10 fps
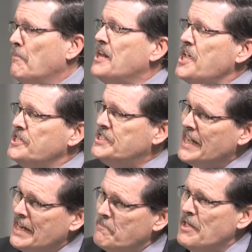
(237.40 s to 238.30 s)
But he
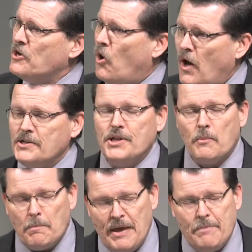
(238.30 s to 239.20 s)
did it because
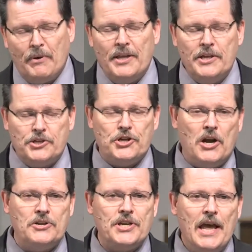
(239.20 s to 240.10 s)
there were people in the
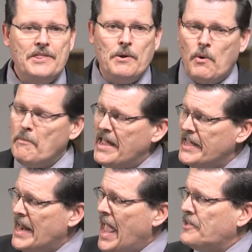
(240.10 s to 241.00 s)
church that were
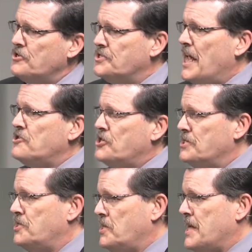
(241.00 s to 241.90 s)
making
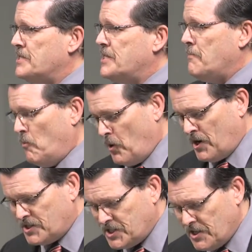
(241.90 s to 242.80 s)
accusations against him. And we're
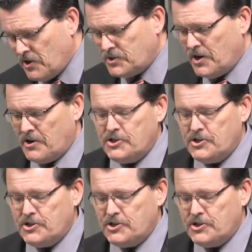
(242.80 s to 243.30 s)
going to see those here